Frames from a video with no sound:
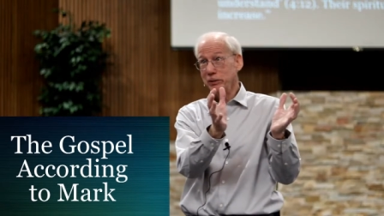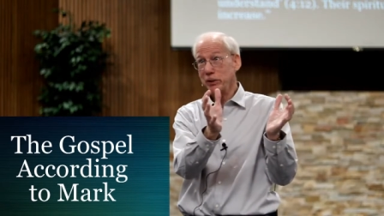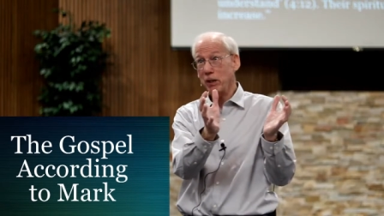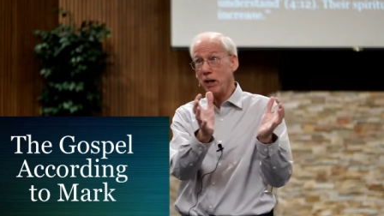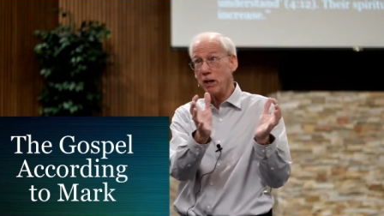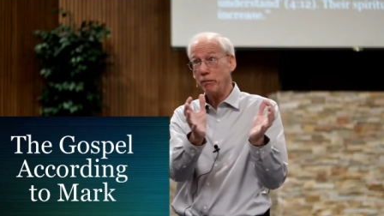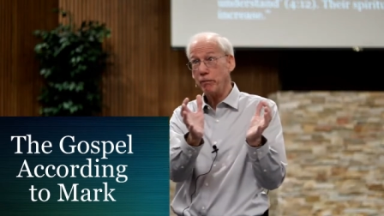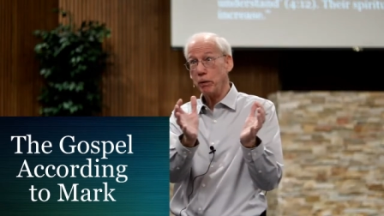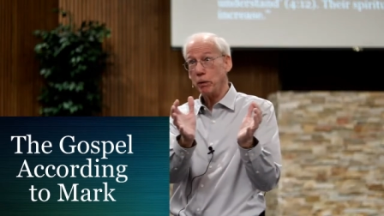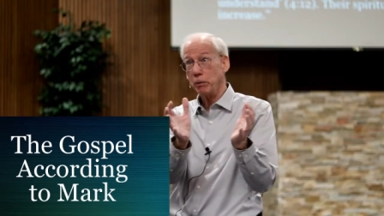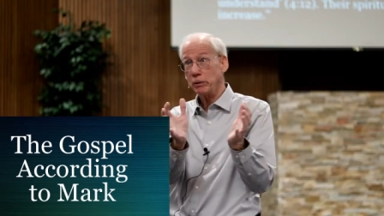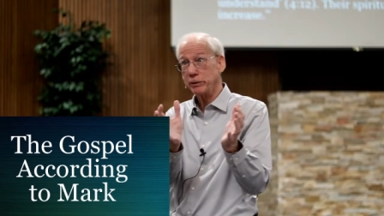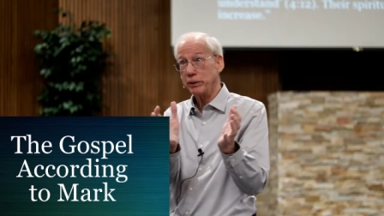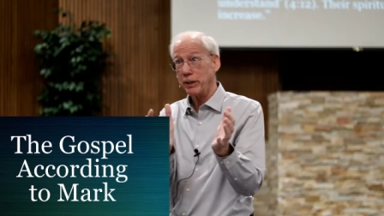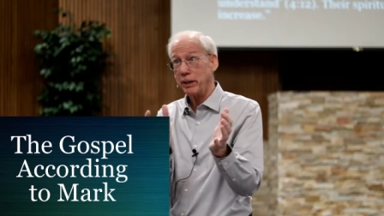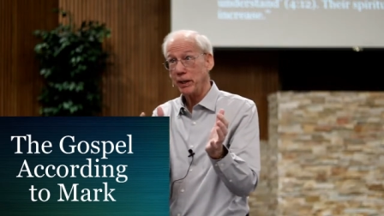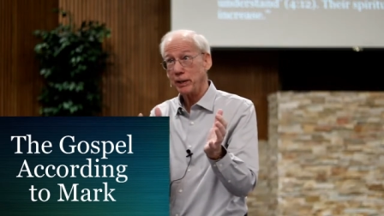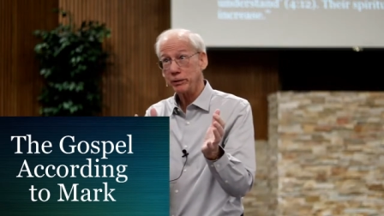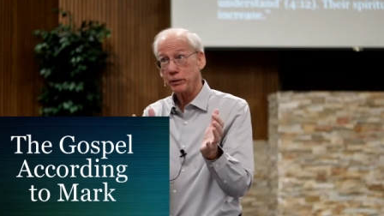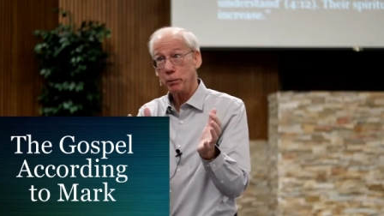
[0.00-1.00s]
or Seinfeld would
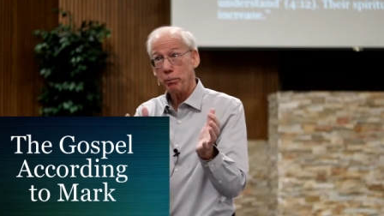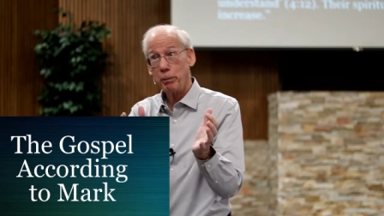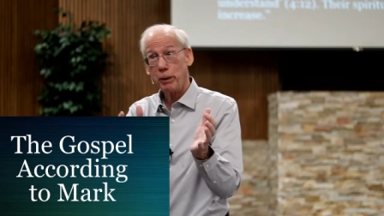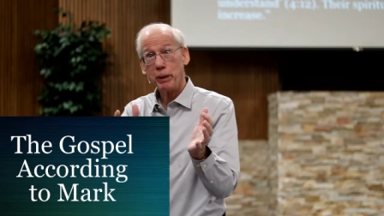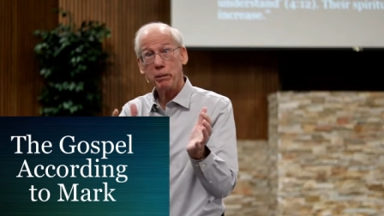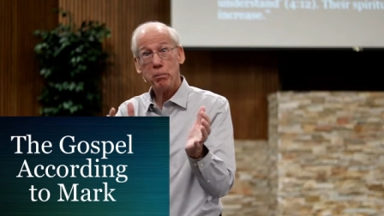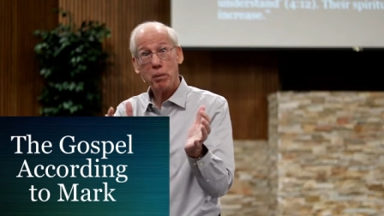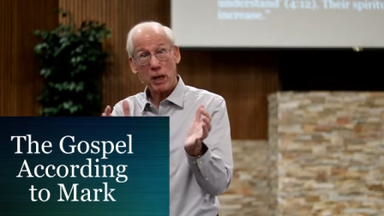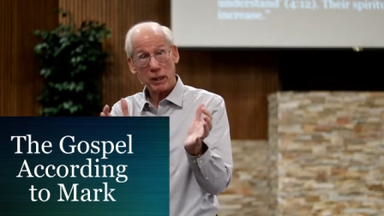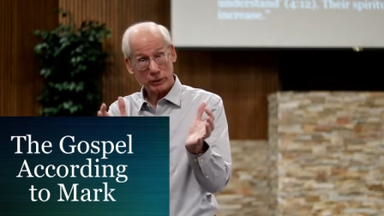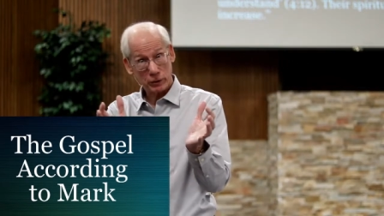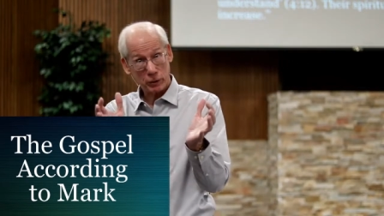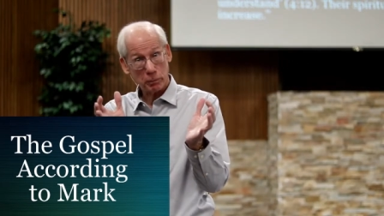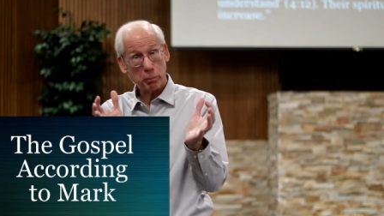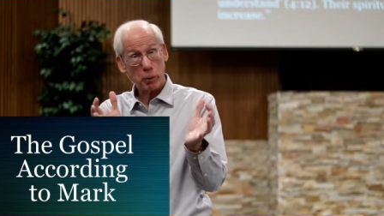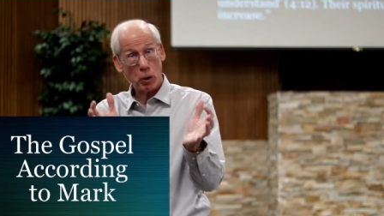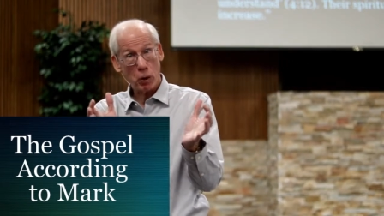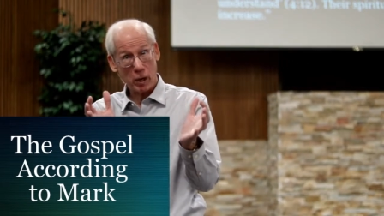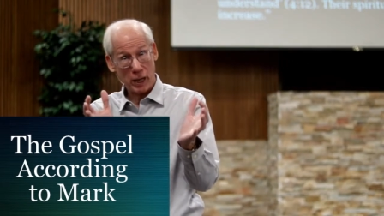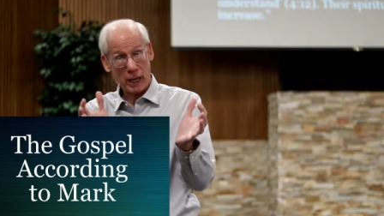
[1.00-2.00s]
say, that's a big
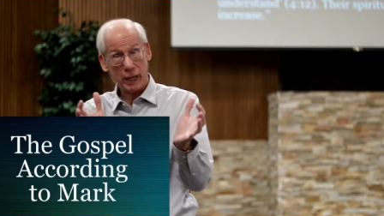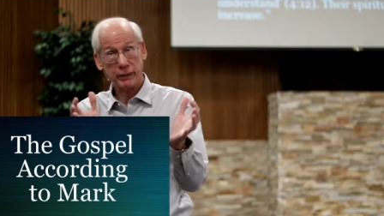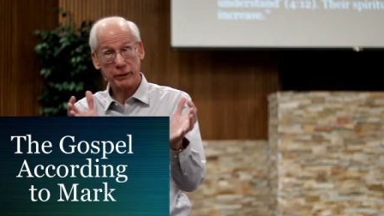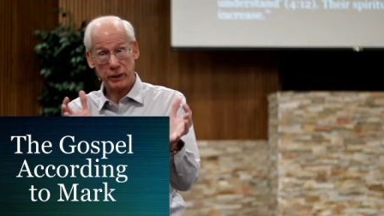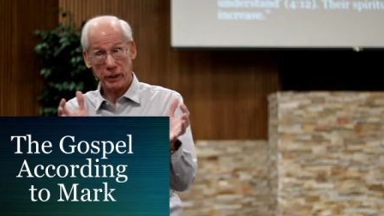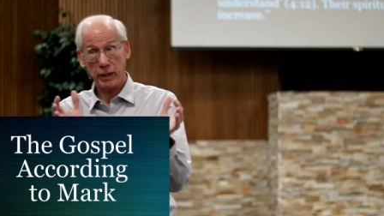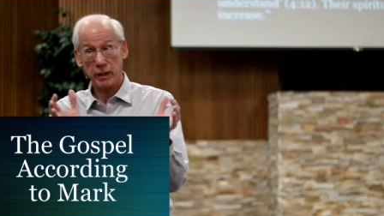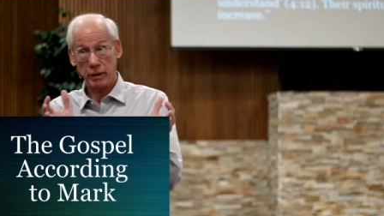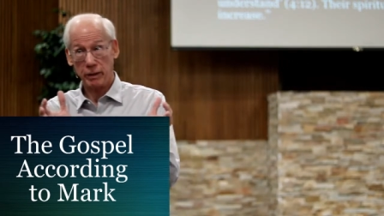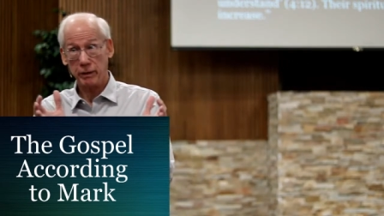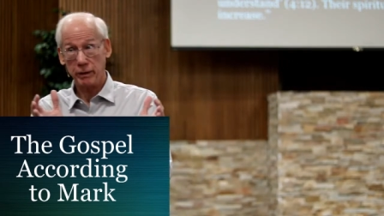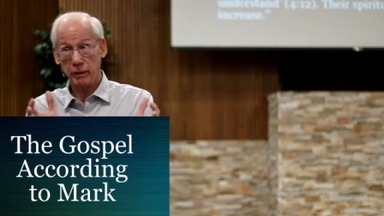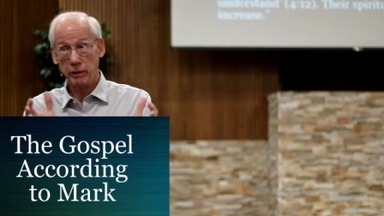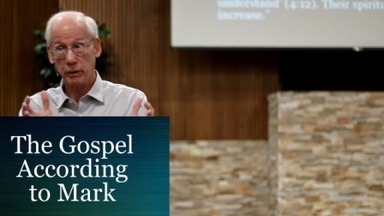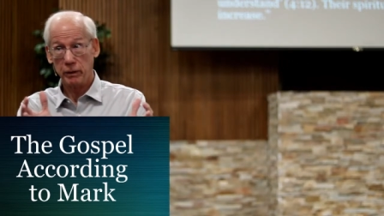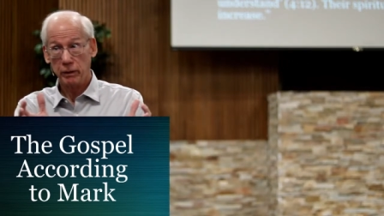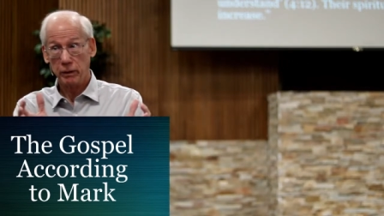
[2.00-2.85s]
matzo ball out there.